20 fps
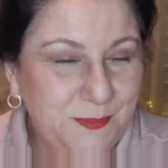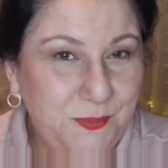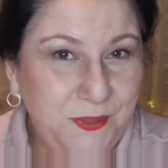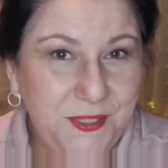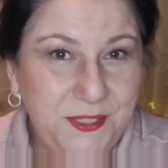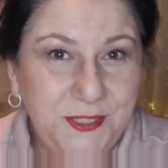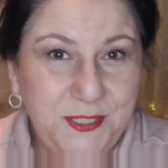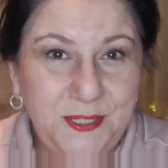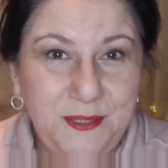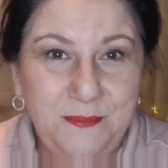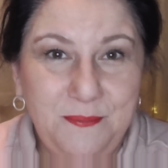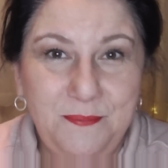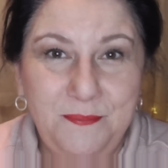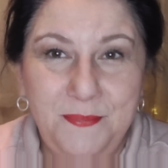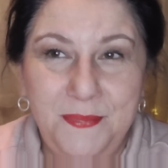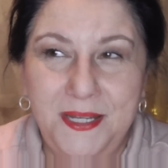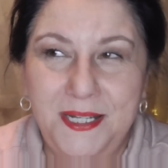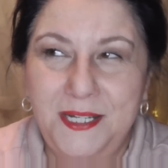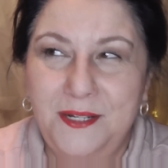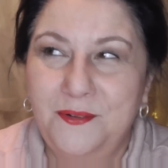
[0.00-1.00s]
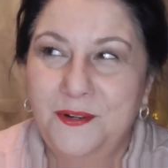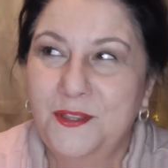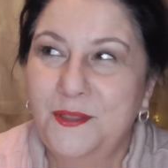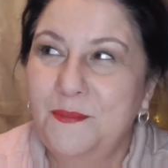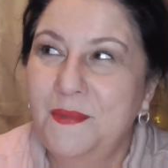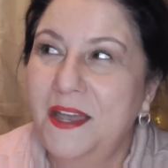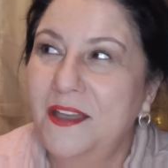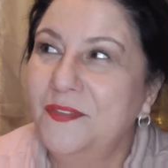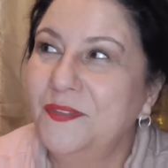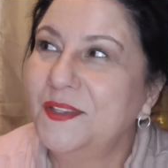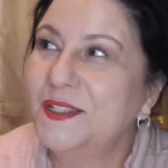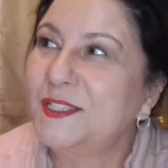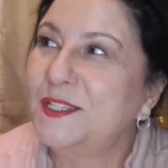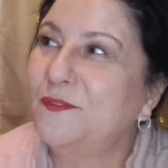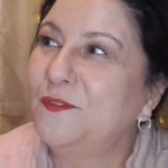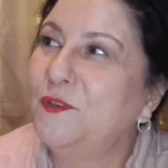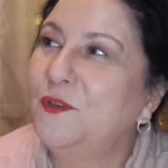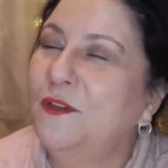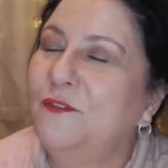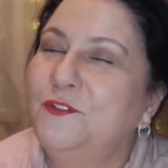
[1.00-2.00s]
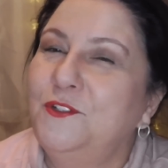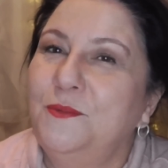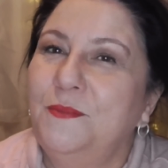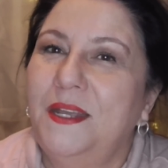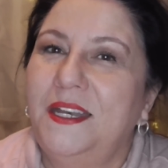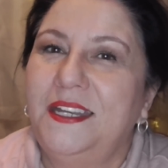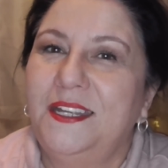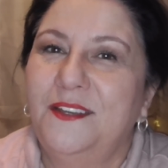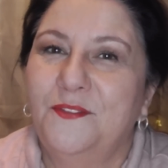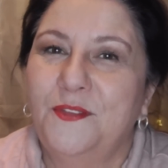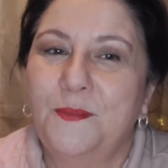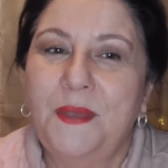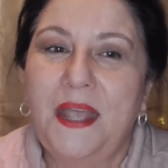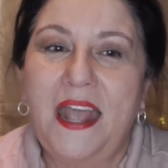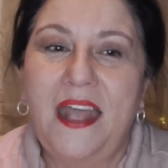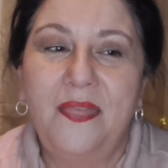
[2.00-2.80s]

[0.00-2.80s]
put some money where the mouth is if you have too many of them.